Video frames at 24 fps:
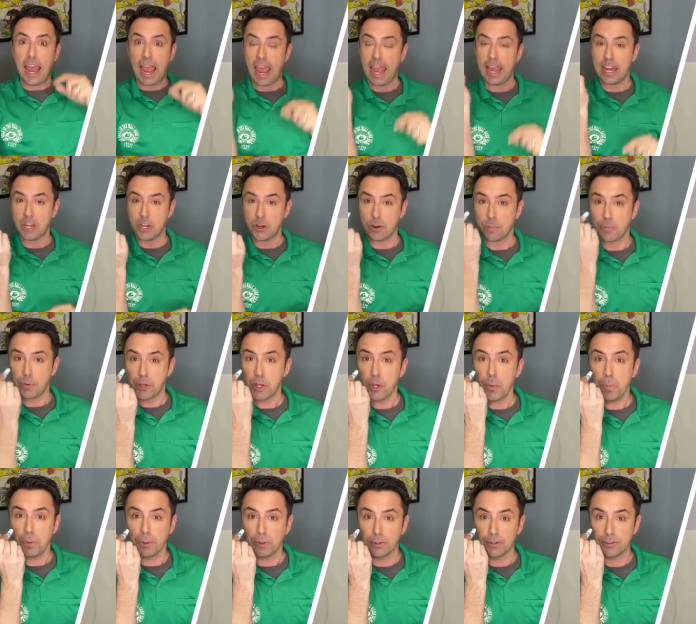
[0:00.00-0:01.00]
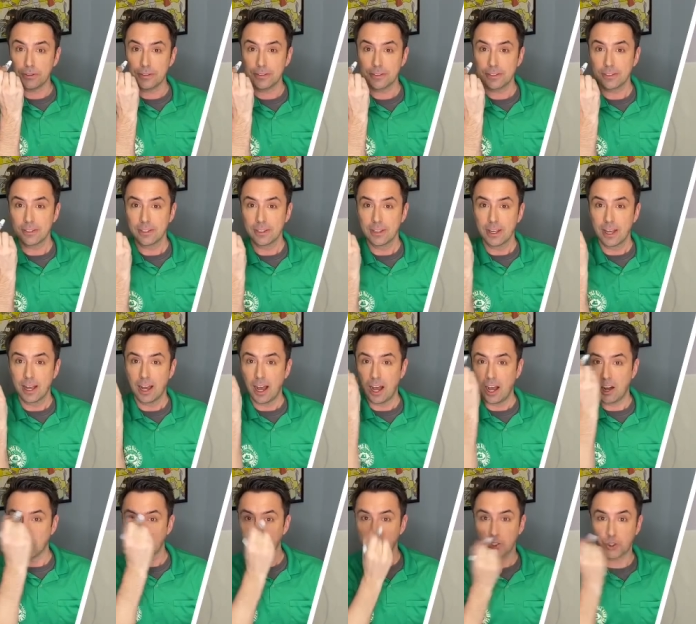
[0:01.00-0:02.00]
and your pupils
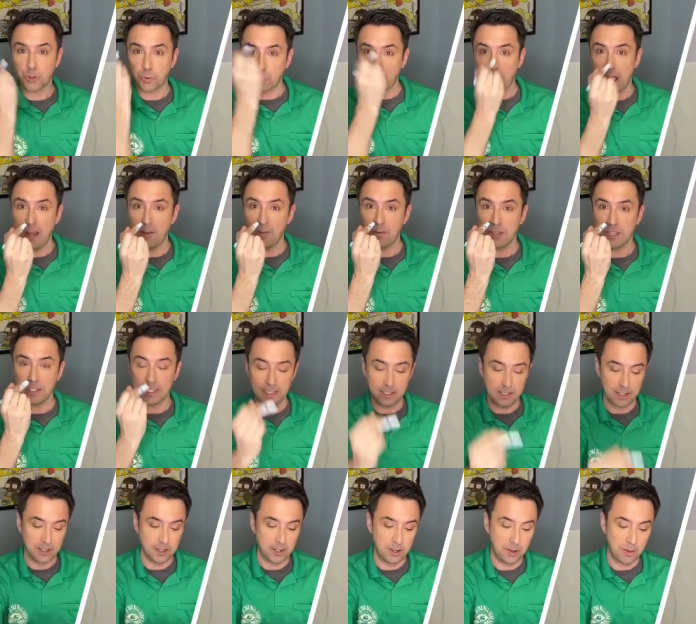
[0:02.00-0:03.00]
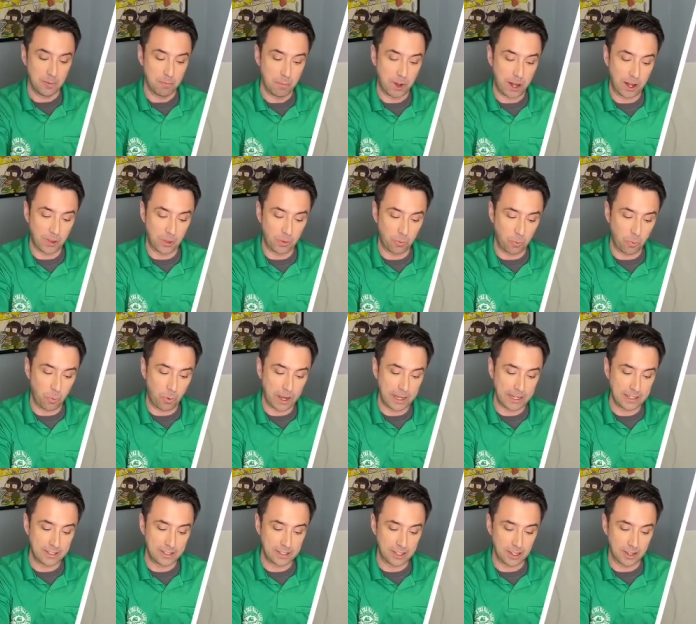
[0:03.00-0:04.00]
are surrounded by the
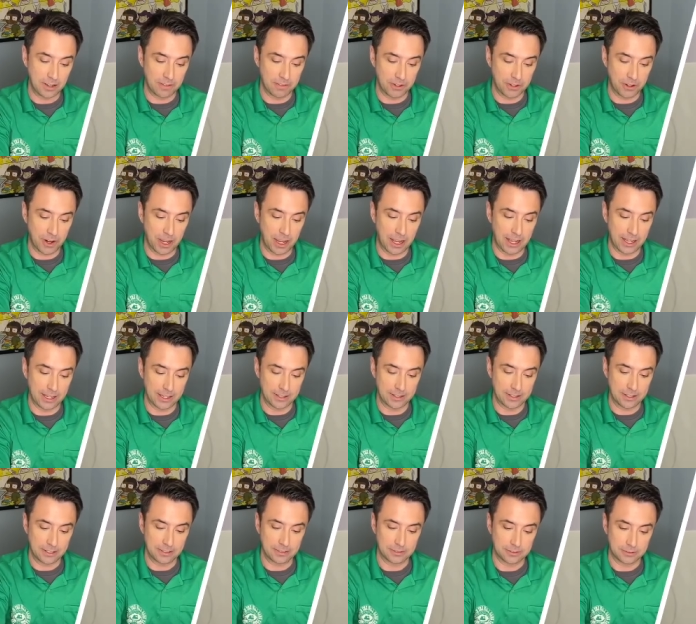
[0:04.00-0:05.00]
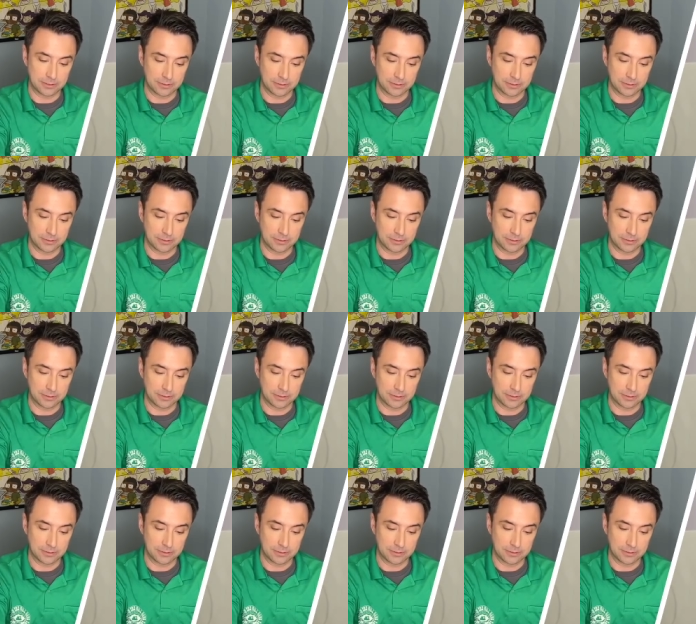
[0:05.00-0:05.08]
white of your eyes.